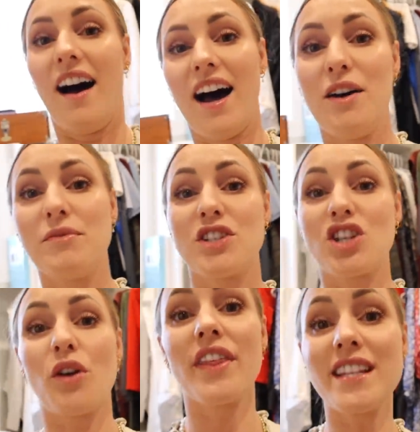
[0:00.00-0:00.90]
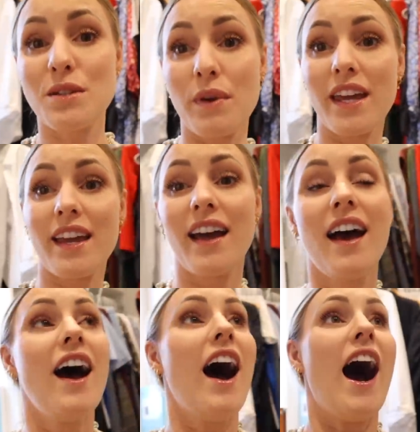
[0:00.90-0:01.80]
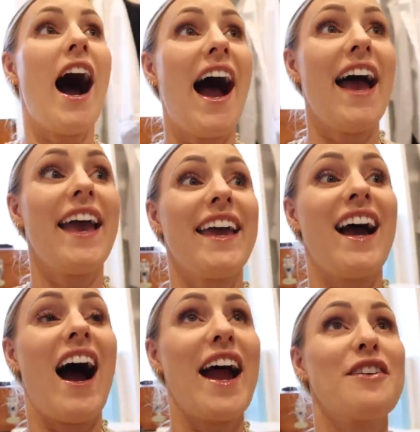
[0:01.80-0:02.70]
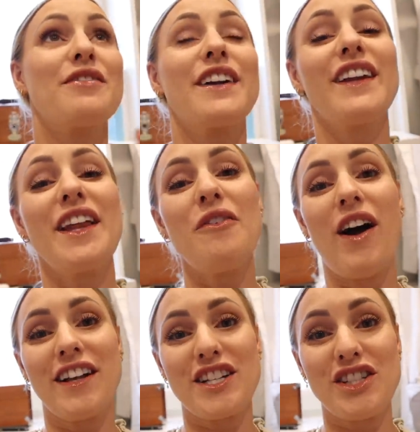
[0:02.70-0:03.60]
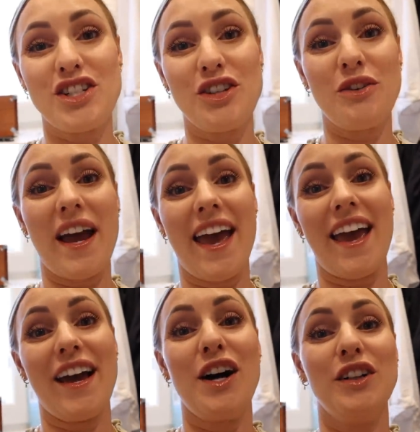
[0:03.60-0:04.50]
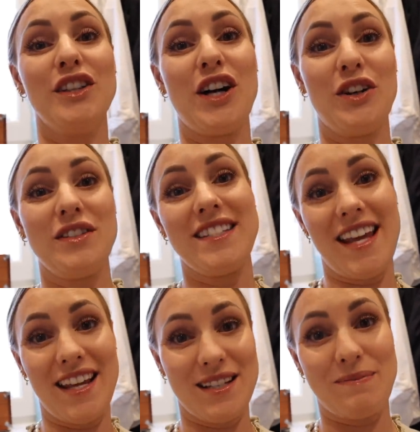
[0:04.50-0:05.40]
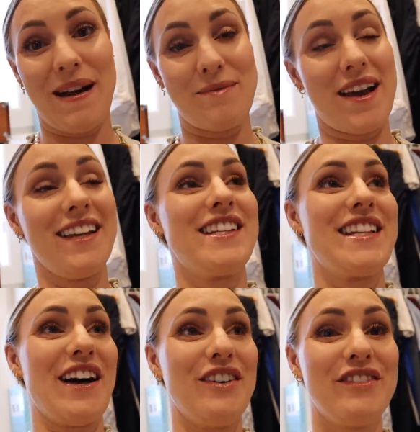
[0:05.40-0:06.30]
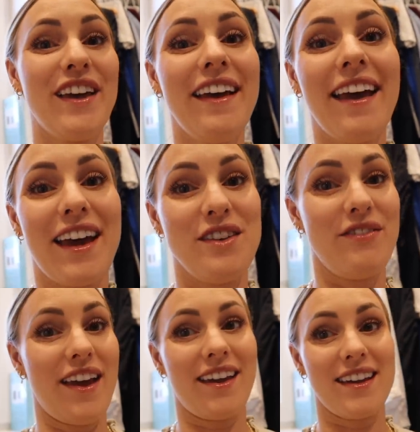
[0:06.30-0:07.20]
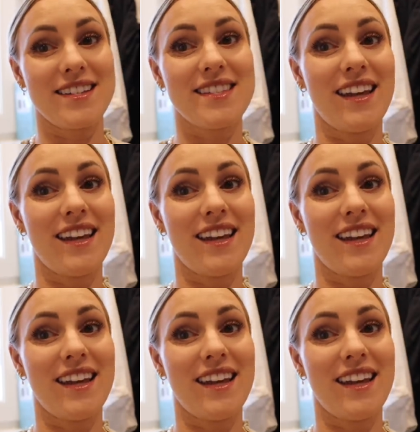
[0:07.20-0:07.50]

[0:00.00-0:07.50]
Um, so this week, I, I really want to do a alone date by myself in Vegas.